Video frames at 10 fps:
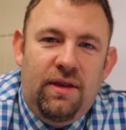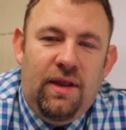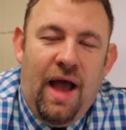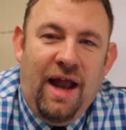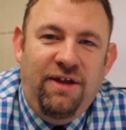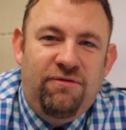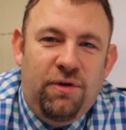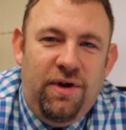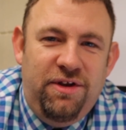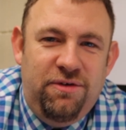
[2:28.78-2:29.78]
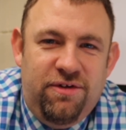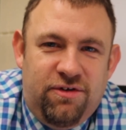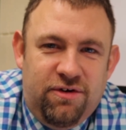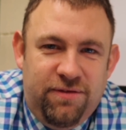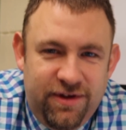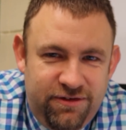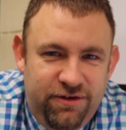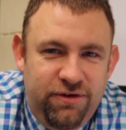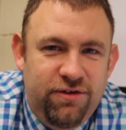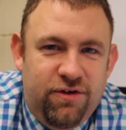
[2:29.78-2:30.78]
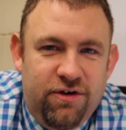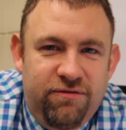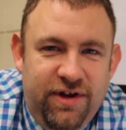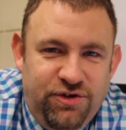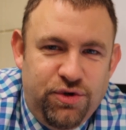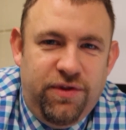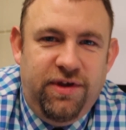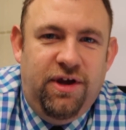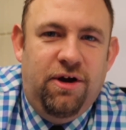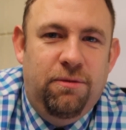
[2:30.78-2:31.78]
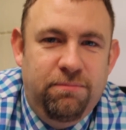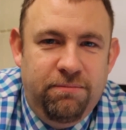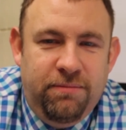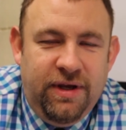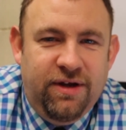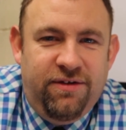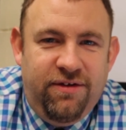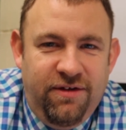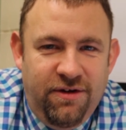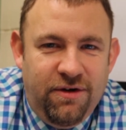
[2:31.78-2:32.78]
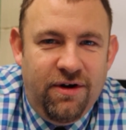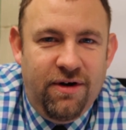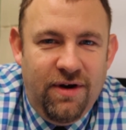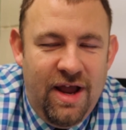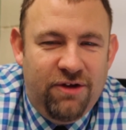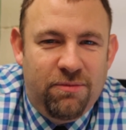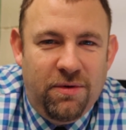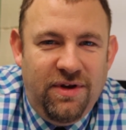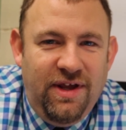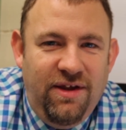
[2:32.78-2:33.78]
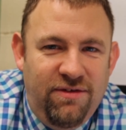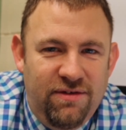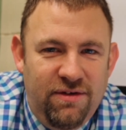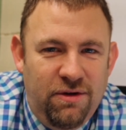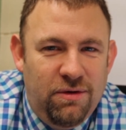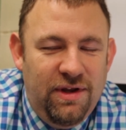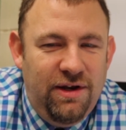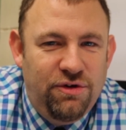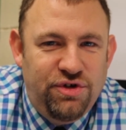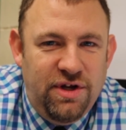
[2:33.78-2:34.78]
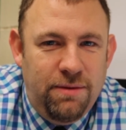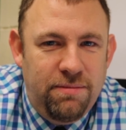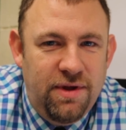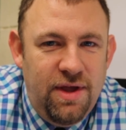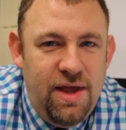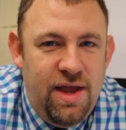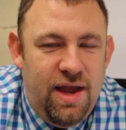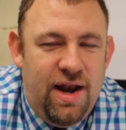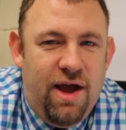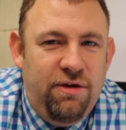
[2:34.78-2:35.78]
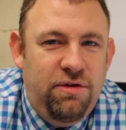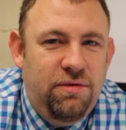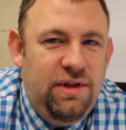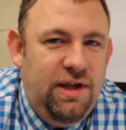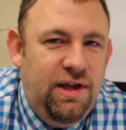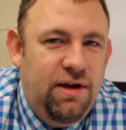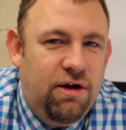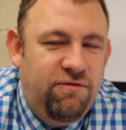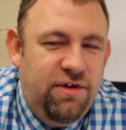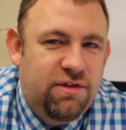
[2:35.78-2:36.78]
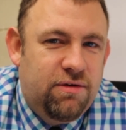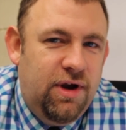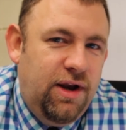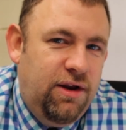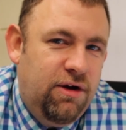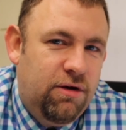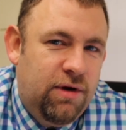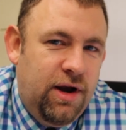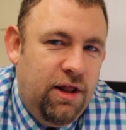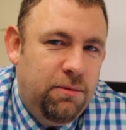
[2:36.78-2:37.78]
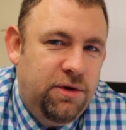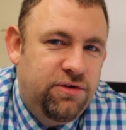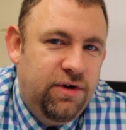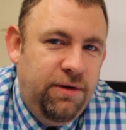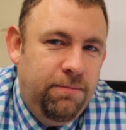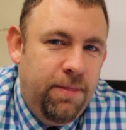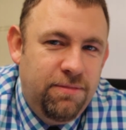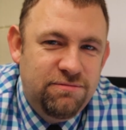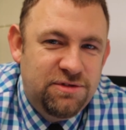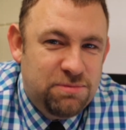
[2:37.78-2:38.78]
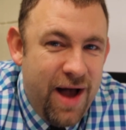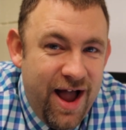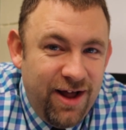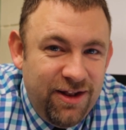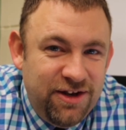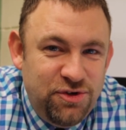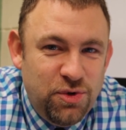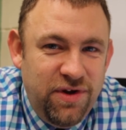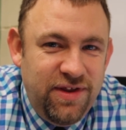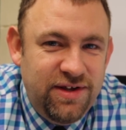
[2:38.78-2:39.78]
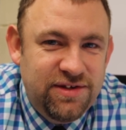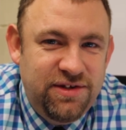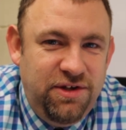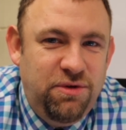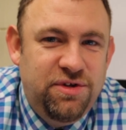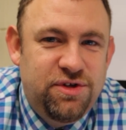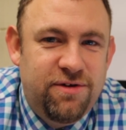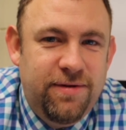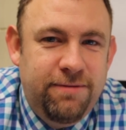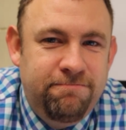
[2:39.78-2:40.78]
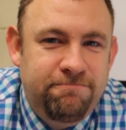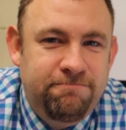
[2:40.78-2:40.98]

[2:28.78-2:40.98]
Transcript: Heidi Floyd, you deserve this. You deserve Teacher of the Year because of your expertise, your leadership, and how you lead our fifth grade here at Wright Elementary. Smile and enjoy this. You deserve it.